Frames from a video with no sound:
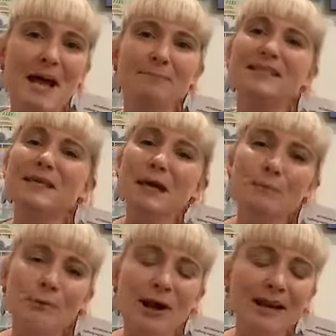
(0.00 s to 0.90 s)

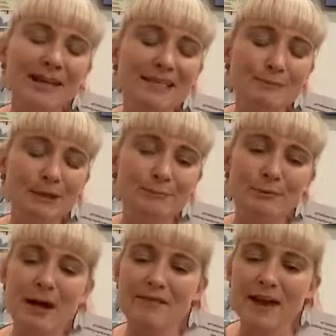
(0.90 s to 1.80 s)
celebrate his big
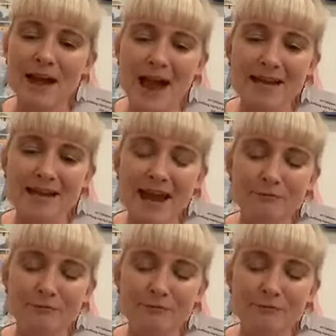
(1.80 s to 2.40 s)
brother, and